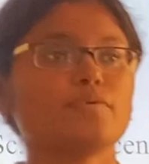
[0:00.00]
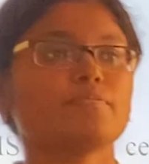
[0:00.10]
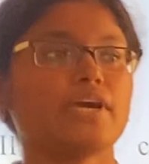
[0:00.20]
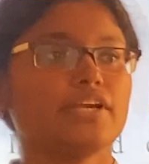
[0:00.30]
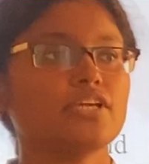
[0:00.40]

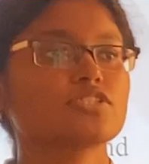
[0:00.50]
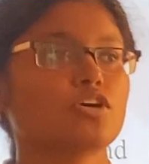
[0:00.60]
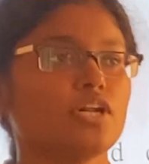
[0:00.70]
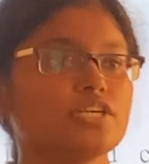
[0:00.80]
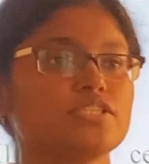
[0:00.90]
providing
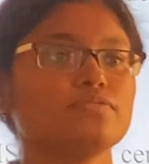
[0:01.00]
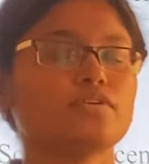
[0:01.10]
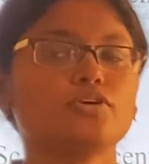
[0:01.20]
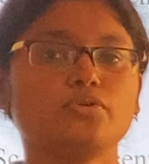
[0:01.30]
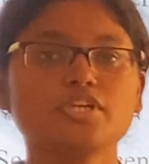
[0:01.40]
scholarship
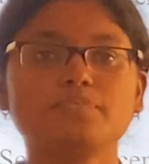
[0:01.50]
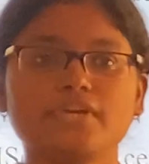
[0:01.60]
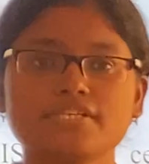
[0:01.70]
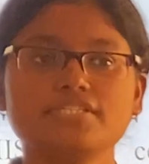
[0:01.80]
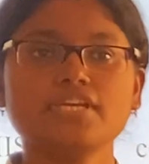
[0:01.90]
for doing
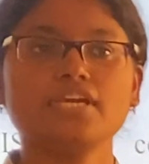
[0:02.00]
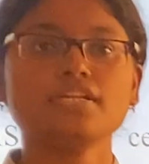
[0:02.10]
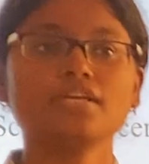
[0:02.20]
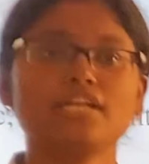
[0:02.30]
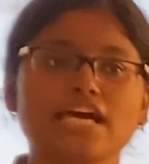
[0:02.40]
PhD
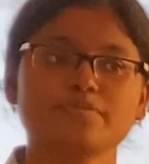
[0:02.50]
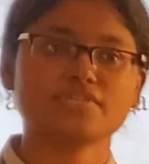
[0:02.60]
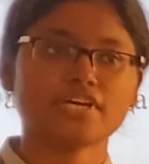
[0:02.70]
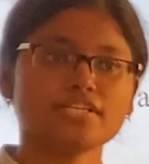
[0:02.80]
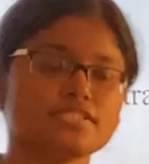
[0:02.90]
in life science